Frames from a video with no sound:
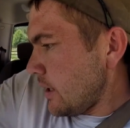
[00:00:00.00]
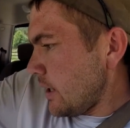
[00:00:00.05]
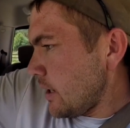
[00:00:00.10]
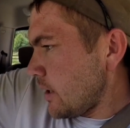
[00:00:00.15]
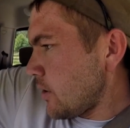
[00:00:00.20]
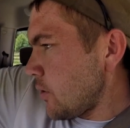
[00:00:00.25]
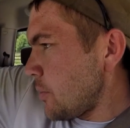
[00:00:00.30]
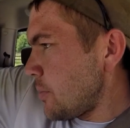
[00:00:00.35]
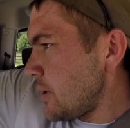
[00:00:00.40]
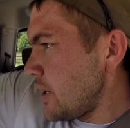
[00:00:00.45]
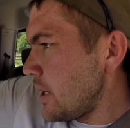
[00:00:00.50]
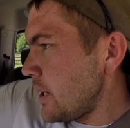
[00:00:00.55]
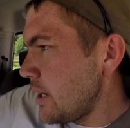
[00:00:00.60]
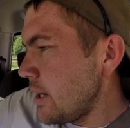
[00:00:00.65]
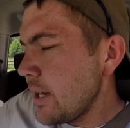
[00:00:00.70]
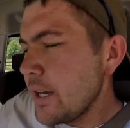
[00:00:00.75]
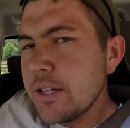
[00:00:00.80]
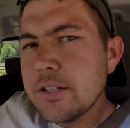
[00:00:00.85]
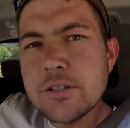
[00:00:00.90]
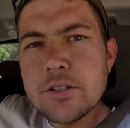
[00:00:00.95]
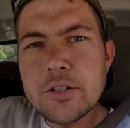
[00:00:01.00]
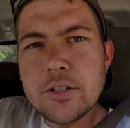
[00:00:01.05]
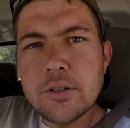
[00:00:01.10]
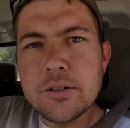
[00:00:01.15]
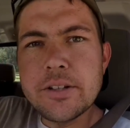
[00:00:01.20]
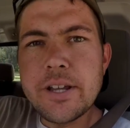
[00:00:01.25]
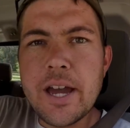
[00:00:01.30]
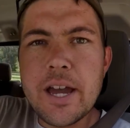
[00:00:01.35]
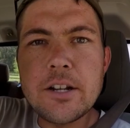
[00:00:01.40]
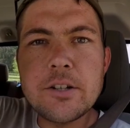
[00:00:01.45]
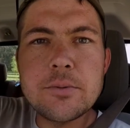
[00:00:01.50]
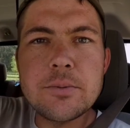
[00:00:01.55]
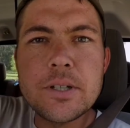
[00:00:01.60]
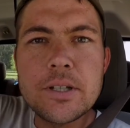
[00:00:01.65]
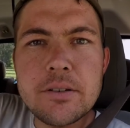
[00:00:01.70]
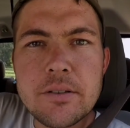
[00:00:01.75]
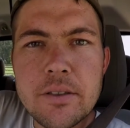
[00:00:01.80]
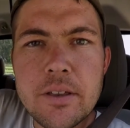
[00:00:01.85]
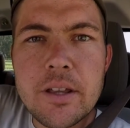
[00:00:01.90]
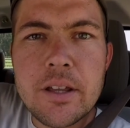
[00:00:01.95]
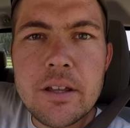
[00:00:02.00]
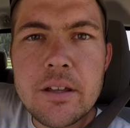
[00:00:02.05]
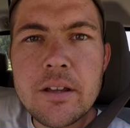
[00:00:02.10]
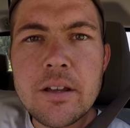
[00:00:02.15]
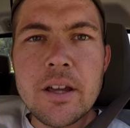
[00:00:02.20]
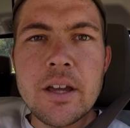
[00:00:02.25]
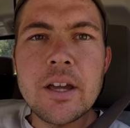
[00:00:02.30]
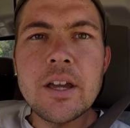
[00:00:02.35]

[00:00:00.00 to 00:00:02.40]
Echo PAS you know attachment thing